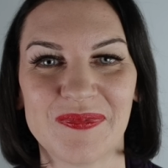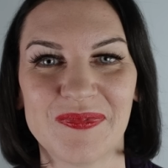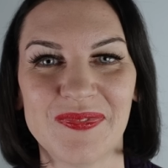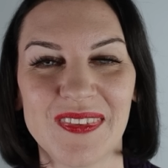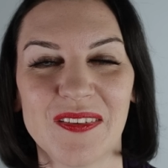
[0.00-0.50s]

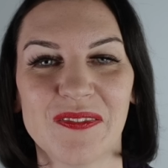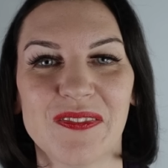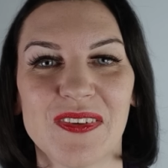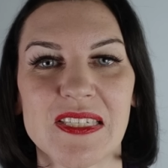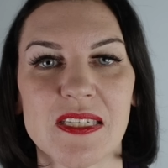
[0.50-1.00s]
Yeah,
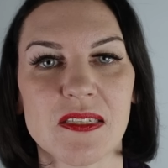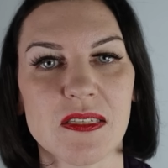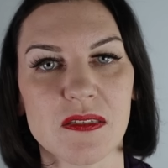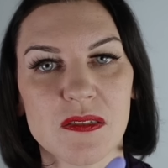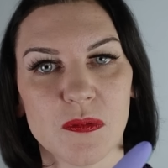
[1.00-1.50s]
fantastic.
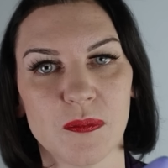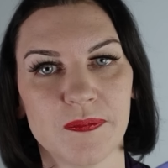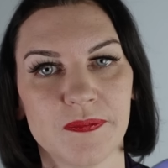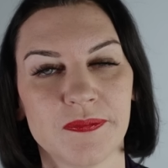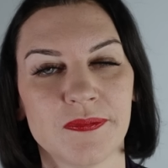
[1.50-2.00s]
So
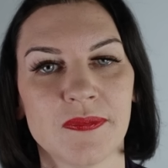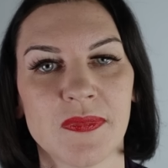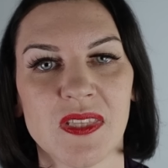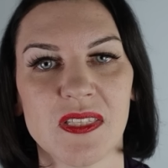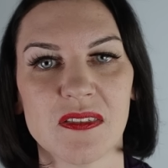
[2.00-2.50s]

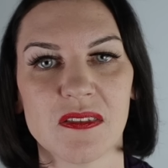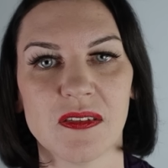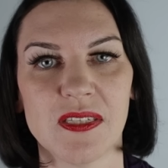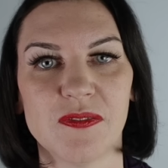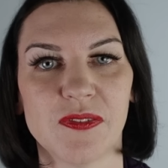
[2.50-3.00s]
this
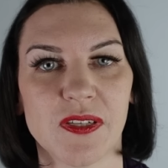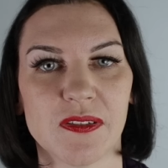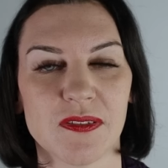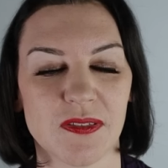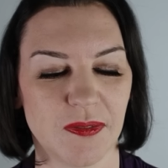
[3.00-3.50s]
side
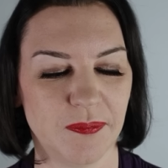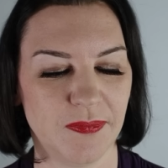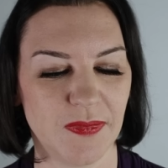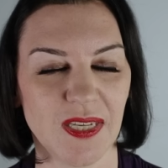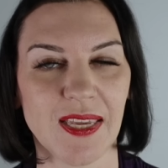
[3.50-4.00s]
first.
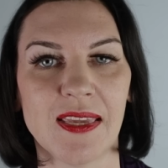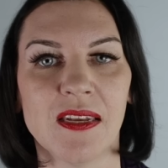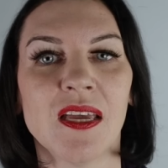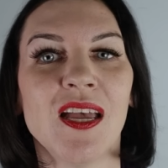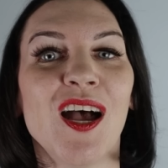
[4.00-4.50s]
Again,
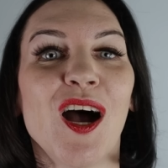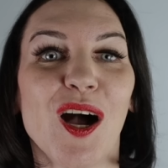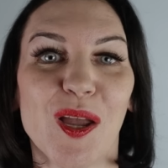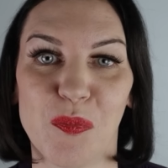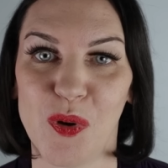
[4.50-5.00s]
I
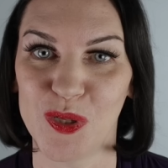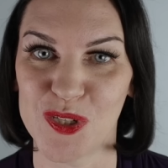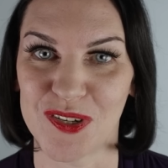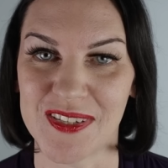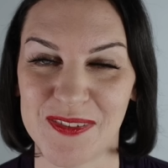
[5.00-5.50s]

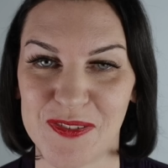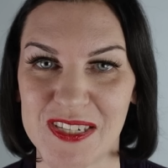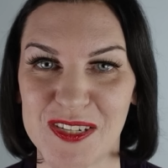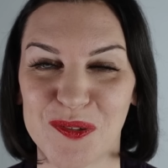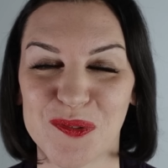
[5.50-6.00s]
apologise if it
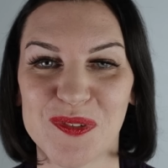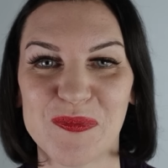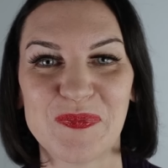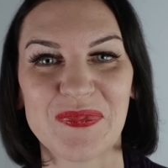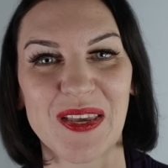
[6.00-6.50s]
tickles.
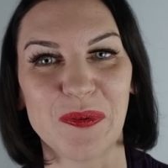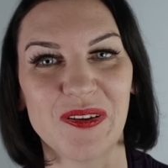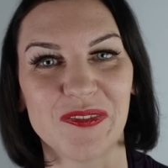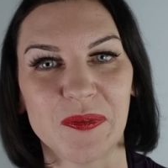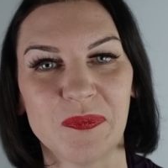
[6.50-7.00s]
However,
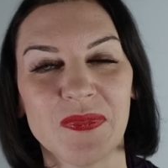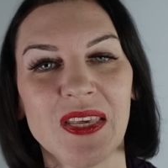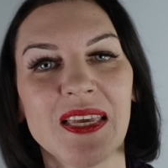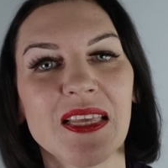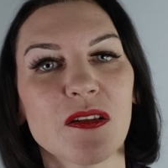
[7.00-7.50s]

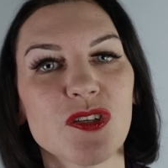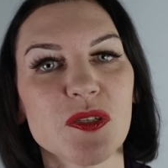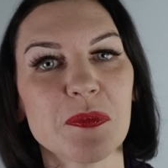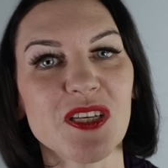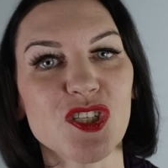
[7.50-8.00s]
it'll just
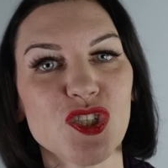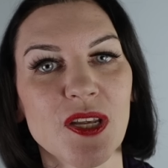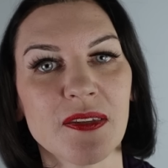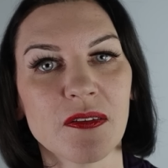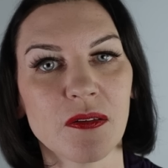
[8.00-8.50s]
be a
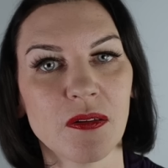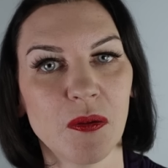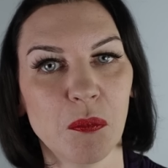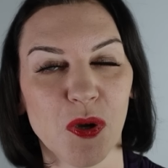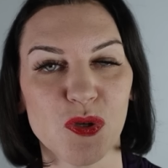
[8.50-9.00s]
gentle
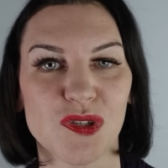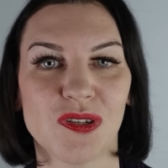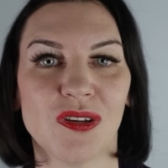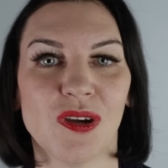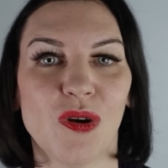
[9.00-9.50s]
motion
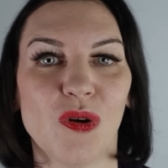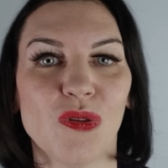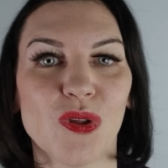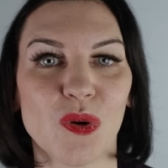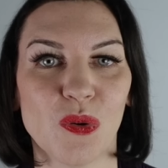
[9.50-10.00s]
on the
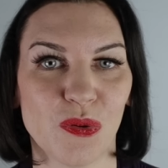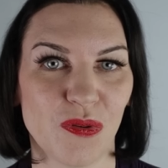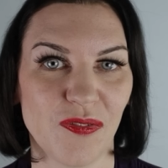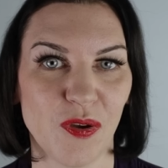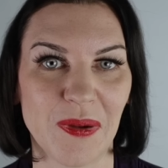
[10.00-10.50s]
corner of
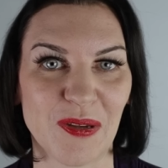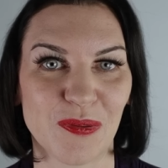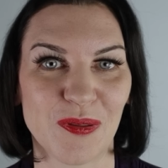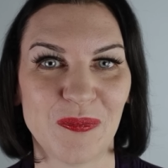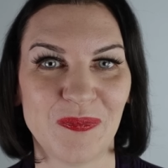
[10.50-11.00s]
your mouth.
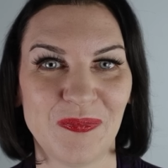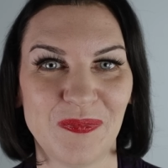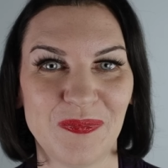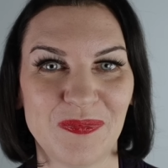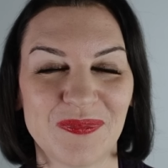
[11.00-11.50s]

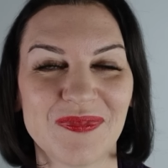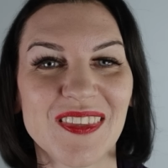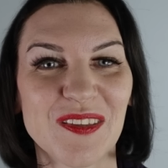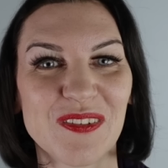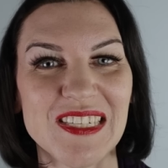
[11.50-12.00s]

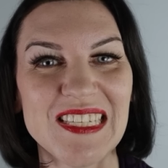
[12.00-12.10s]
Ready?